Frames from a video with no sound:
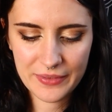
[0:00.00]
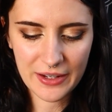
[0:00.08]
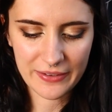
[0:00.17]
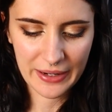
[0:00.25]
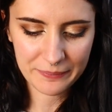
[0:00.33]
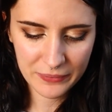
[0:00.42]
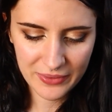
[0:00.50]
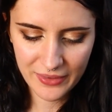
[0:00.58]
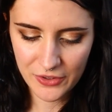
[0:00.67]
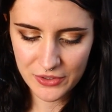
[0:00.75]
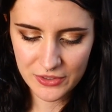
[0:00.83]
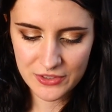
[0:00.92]
All right,
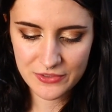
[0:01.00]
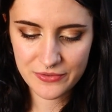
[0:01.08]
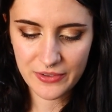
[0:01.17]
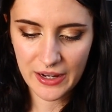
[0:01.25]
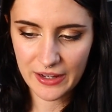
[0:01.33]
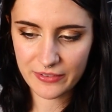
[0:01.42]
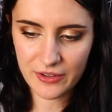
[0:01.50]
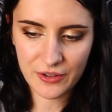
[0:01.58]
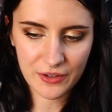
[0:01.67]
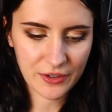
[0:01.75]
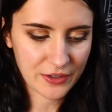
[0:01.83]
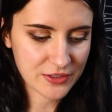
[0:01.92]
there is five
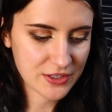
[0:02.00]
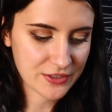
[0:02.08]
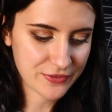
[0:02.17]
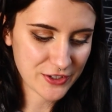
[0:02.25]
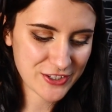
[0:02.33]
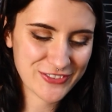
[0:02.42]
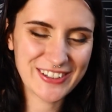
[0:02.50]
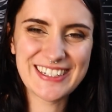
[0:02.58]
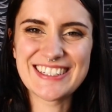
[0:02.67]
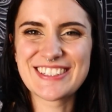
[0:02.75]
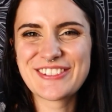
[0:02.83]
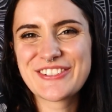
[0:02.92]
cards. The first one
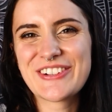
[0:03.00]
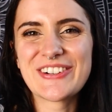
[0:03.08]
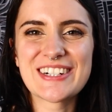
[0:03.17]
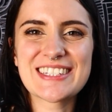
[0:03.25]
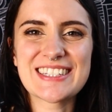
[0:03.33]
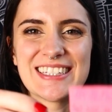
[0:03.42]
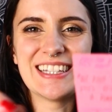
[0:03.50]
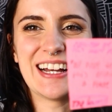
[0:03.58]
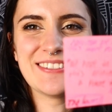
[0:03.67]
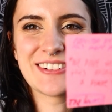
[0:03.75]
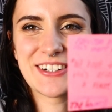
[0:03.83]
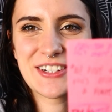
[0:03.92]
is, of course, the
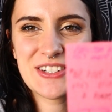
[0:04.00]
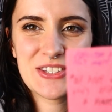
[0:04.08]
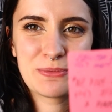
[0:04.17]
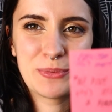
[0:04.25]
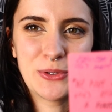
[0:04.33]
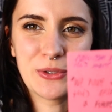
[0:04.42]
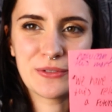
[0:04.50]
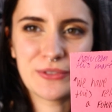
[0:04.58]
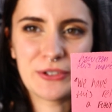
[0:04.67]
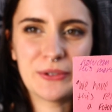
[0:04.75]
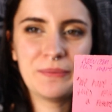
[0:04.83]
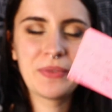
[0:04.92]
Lovers,
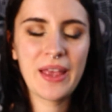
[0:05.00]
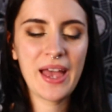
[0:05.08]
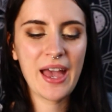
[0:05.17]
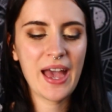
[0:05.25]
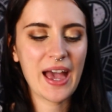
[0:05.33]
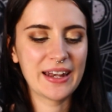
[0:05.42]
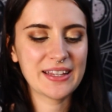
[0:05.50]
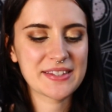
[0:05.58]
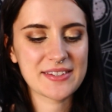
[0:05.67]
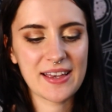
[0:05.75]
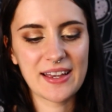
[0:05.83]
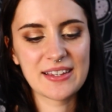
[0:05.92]
beautiful. And it
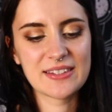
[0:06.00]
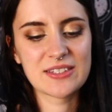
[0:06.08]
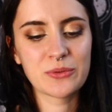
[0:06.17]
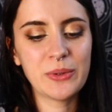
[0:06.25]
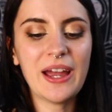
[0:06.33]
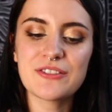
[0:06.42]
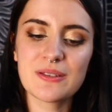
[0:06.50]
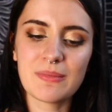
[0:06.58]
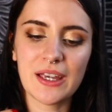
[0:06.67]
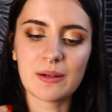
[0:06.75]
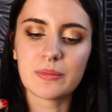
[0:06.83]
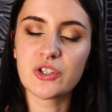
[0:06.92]
says, we have to
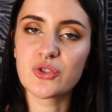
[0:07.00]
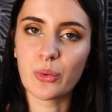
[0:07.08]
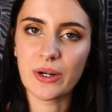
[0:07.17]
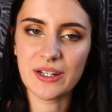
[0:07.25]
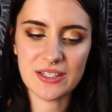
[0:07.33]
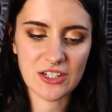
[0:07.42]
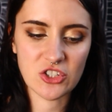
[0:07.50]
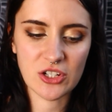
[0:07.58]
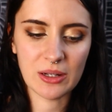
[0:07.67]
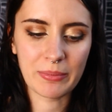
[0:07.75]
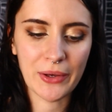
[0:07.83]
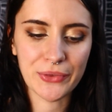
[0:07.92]
make a mature
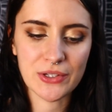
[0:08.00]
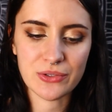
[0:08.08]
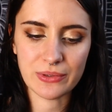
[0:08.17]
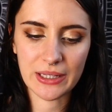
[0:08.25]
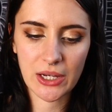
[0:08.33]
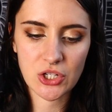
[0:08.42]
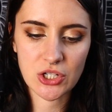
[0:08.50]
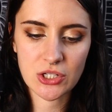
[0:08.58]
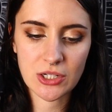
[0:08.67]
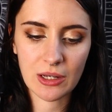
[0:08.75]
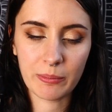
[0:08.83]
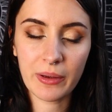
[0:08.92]
decision about this
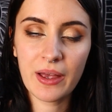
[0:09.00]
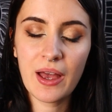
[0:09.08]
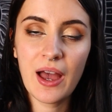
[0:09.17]
relationship.